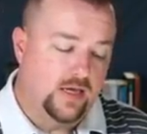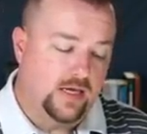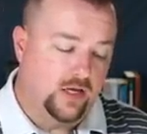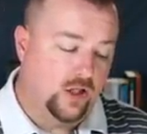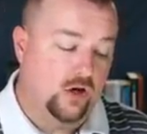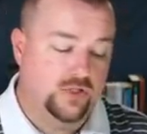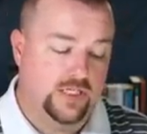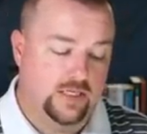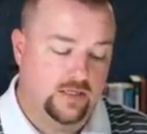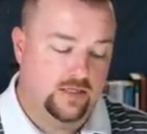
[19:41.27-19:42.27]
In
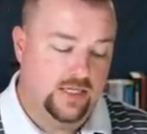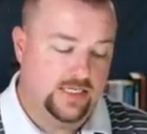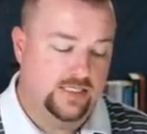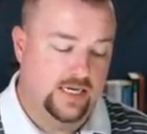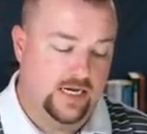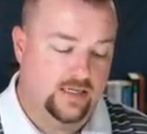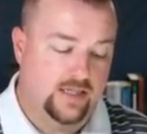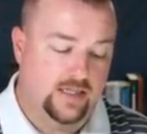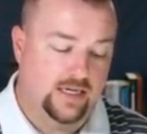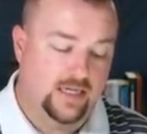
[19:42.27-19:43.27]
closing, they state
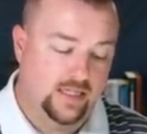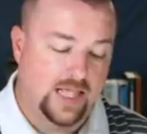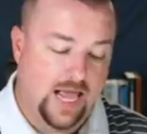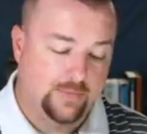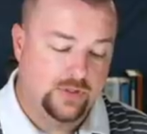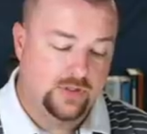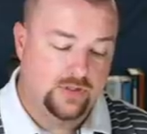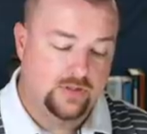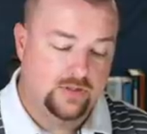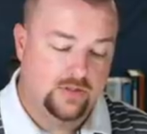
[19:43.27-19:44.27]
that the collapse
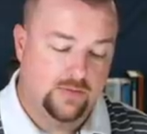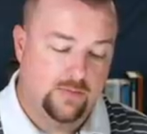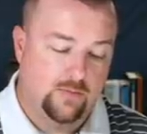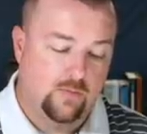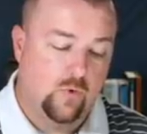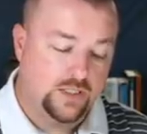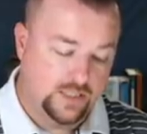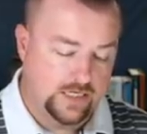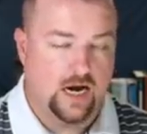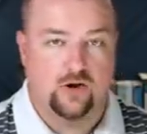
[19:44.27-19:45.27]
was
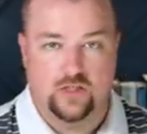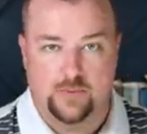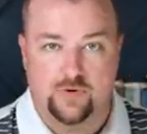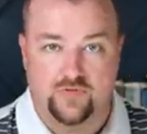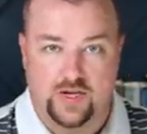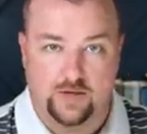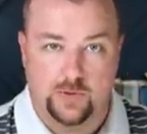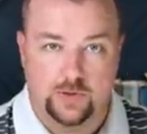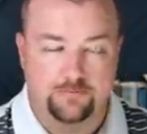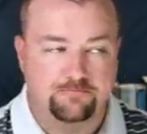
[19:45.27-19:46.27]
entirely preventable.